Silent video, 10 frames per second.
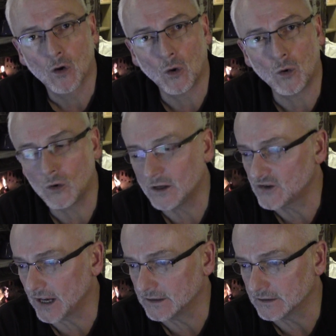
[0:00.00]
all
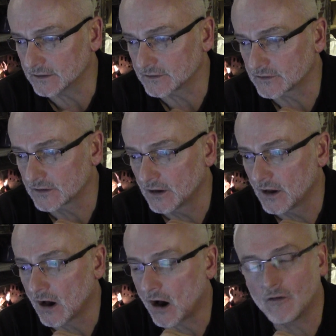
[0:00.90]
agendas
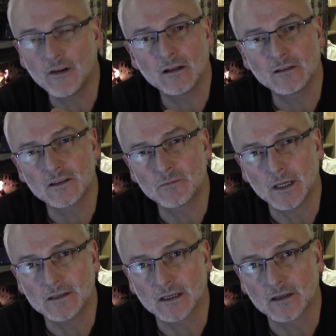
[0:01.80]
of elders'
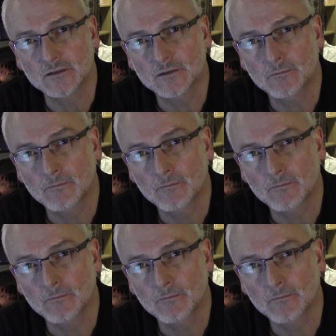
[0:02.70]
meetings.